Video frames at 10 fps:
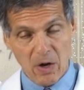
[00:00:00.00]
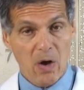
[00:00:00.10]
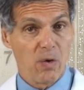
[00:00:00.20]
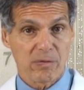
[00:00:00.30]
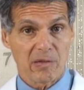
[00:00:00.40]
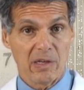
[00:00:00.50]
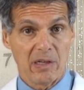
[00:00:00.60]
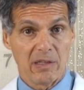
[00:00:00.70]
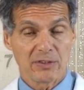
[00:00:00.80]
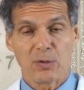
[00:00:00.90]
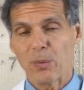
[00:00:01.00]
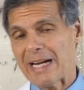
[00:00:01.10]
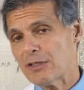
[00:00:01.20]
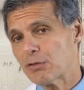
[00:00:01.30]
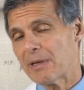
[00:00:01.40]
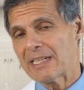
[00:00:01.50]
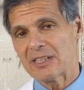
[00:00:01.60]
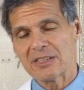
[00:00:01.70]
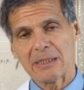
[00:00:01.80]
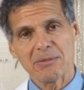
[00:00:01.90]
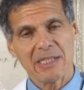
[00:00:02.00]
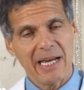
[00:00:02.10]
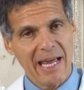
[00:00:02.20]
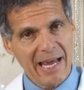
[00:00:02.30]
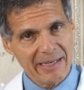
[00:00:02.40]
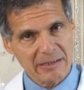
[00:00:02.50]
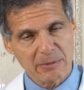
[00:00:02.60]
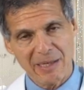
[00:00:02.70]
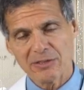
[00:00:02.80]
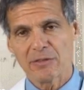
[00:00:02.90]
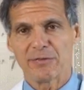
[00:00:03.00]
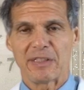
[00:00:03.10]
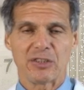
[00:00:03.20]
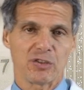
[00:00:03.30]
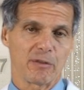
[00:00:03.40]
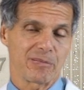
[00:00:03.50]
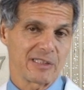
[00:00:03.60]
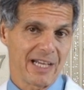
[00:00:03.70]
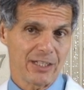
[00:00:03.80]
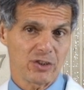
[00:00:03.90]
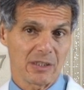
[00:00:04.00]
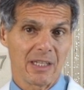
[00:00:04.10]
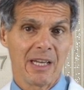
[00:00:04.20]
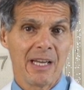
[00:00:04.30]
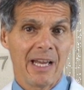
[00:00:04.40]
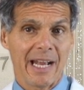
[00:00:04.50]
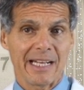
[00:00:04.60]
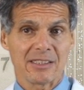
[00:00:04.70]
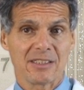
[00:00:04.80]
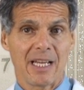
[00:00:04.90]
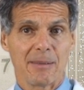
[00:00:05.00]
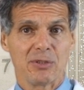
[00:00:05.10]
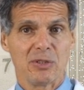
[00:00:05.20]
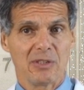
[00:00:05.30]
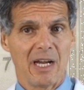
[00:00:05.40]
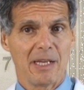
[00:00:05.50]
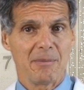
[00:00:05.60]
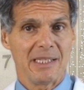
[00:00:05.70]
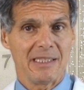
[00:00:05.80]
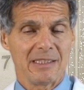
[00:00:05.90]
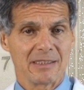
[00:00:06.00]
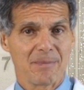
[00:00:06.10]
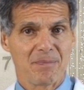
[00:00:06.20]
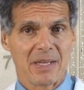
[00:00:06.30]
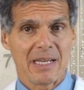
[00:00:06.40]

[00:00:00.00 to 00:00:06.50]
overall. So weight training seems to add a special feature of protection against type 2 diabetes.